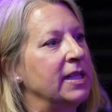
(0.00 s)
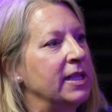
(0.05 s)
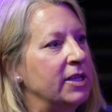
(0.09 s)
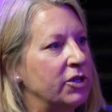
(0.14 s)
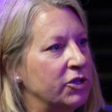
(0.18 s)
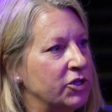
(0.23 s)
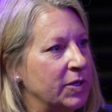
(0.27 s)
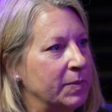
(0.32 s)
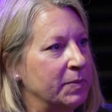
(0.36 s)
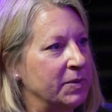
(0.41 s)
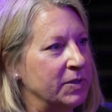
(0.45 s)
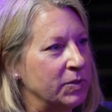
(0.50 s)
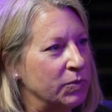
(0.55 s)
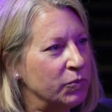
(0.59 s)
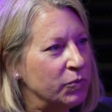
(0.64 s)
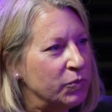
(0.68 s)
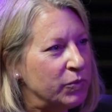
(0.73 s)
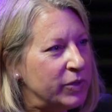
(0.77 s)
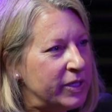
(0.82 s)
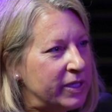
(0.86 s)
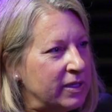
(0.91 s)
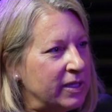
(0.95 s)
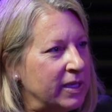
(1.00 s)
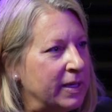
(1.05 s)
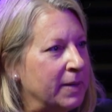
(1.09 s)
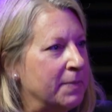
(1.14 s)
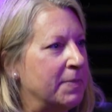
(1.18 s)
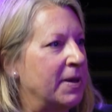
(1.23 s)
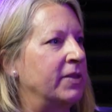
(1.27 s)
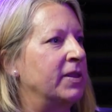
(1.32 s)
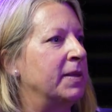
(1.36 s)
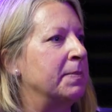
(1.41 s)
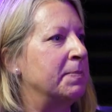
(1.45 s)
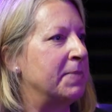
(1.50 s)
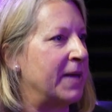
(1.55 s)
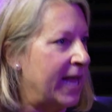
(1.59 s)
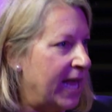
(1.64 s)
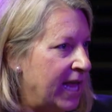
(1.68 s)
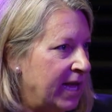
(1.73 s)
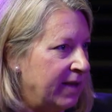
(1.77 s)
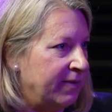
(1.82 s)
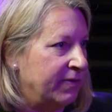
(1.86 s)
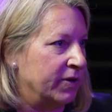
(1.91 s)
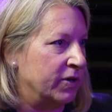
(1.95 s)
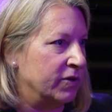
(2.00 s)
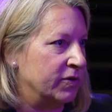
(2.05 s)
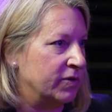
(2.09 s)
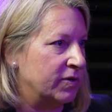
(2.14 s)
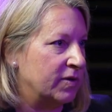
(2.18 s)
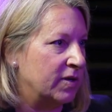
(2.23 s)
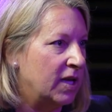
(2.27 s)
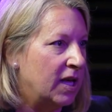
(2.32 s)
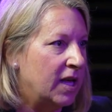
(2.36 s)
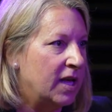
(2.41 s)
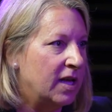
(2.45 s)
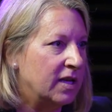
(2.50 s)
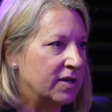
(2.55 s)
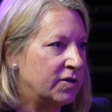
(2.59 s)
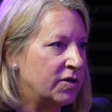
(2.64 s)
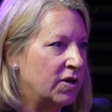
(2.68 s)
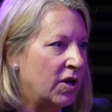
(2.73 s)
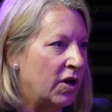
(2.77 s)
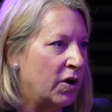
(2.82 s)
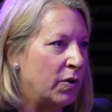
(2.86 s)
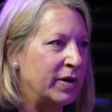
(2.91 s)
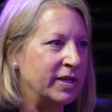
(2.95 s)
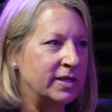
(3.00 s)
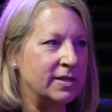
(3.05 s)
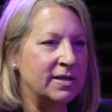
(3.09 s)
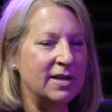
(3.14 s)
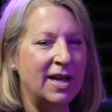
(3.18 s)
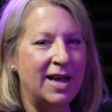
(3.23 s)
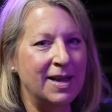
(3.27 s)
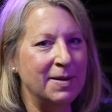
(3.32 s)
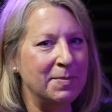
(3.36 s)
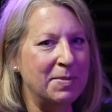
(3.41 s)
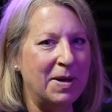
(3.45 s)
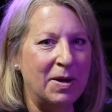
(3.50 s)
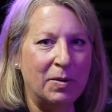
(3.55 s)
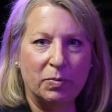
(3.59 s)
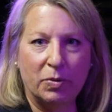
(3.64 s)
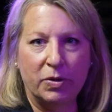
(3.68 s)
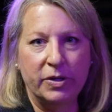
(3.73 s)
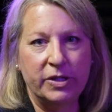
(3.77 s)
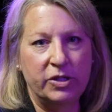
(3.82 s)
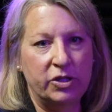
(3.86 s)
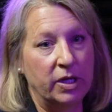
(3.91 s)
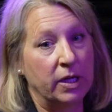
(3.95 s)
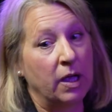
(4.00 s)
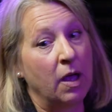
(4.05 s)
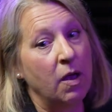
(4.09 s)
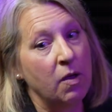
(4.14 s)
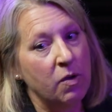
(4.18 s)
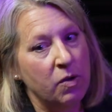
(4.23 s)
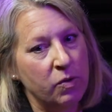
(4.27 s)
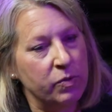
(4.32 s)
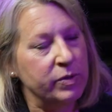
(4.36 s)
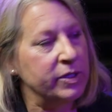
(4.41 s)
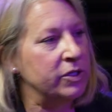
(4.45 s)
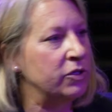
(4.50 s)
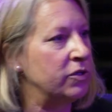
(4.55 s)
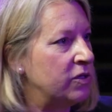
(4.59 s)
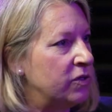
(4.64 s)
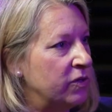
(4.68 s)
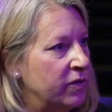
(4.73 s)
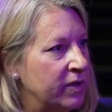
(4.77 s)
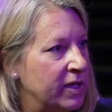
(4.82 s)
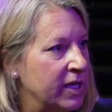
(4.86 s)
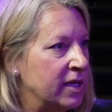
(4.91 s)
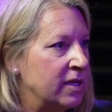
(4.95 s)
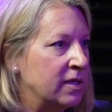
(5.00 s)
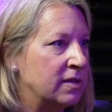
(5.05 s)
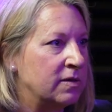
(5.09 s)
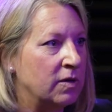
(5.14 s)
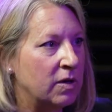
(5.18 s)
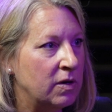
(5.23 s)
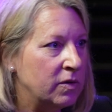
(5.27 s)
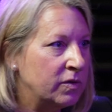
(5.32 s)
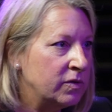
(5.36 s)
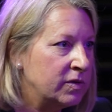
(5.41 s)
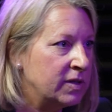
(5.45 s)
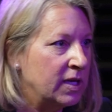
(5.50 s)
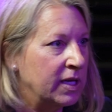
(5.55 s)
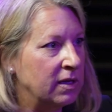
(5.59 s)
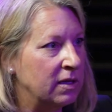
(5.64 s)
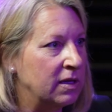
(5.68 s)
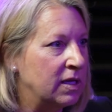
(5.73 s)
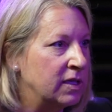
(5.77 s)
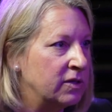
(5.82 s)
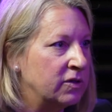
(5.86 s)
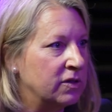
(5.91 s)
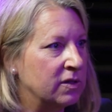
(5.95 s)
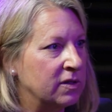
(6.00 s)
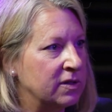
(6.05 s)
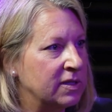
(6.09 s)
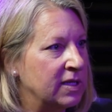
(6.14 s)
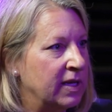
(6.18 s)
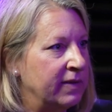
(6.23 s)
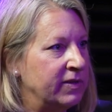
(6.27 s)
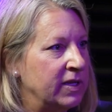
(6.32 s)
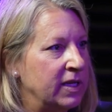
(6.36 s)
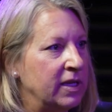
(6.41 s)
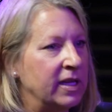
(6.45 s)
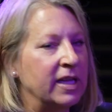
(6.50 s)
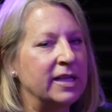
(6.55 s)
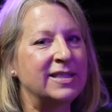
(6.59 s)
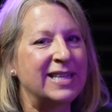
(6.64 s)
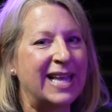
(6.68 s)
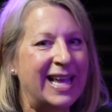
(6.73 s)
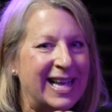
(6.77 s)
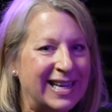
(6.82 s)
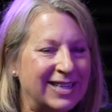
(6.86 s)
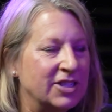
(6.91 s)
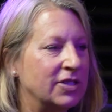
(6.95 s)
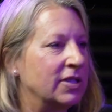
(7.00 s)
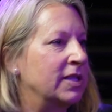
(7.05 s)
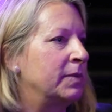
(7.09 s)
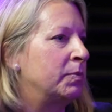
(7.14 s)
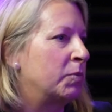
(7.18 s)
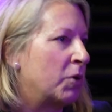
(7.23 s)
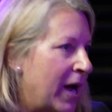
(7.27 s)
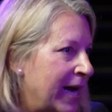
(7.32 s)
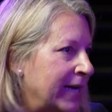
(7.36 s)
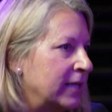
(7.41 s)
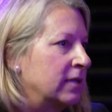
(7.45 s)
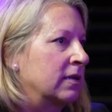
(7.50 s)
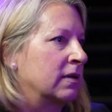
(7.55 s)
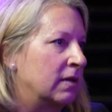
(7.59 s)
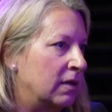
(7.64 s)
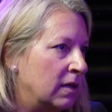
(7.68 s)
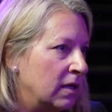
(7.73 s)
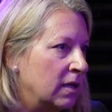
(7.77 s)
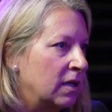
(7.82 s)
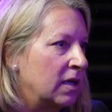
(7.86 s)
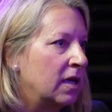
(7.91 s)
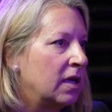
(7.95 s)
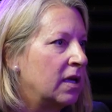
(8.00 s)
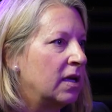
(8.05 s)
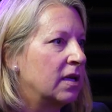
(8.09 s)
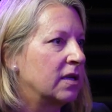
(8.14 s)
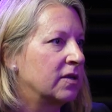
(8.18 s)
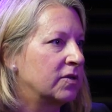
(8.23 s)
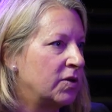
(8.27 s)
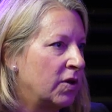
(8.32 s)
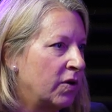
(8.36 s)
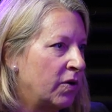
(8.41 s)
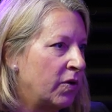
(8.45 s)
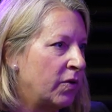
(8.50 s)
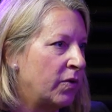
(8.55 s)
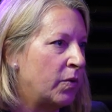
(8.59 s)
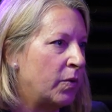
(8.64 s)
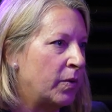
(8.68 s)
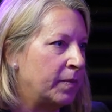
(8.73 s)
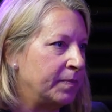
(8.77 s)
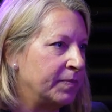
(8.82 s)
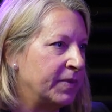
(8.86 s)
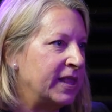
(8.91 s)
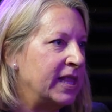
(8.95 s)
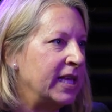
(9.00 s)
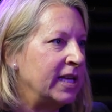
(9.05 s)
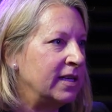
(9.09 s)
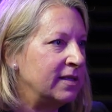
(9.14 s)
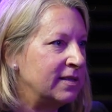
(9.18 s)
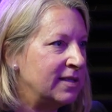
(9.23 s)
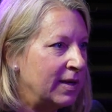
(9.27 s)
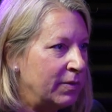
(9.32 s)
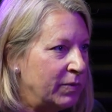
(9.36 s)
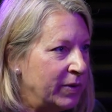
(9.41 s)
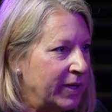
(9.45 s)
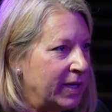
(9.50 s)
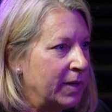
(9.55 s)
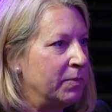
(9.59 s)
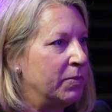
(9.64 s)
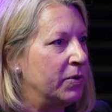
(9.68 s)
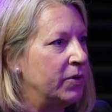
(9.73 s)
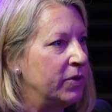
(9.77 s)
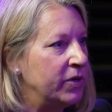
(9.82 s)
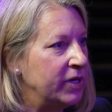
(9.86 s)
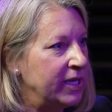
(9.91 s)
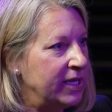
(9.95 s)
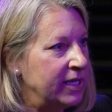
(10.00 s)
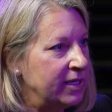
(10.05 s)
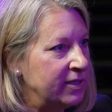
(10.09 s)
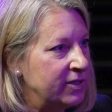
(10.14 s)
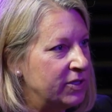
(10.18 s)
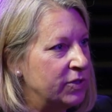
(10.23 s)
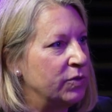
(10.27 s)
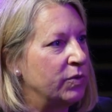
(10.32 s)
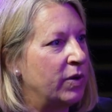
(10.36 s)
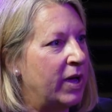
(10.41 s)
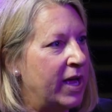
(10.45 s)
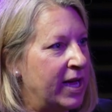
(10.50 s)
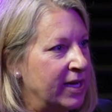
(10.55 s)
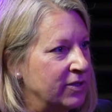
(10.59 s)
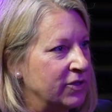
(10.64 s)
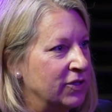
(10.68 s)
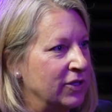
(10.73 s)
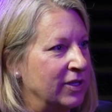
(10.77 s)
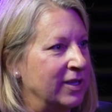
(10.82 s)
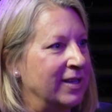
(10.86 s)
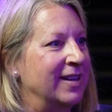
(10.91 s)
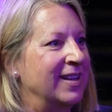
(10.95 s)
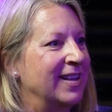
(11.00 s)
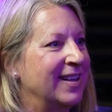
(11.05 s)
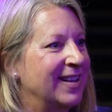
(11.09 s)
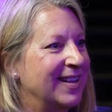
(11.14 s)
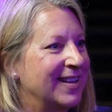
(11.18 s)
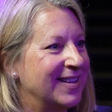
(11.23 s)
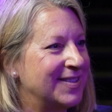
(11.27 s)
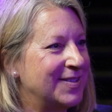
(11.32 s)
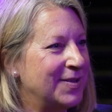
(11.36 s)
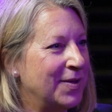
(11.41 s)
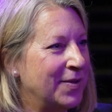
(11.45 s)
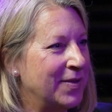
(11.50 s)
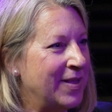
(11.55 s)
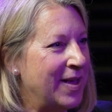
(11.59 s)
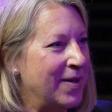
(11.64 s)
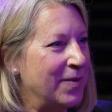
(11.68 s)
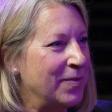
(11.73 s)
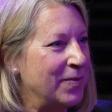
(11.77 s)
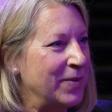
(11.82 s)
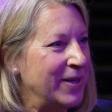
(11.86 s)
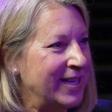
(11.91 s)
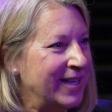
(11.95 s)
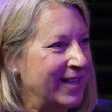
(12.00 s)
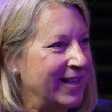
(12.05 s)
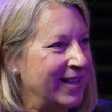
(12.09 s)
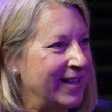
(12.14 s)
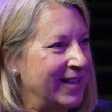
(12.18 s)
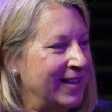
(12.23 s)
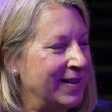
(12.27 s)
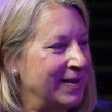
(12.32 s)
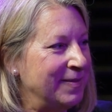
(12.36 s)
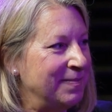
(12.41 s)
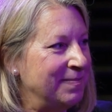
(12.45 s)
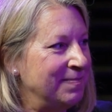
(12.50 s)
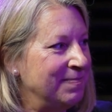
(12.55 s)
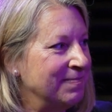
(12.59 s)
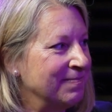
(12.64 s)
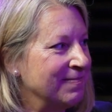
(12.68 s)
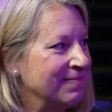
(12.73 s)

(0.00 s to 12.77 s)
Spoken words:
leadership is really about the behaviors. So it's not about preaching, oh, we should do this, oh, psychological safety. It's actually practical. So things that we can put into action so that we can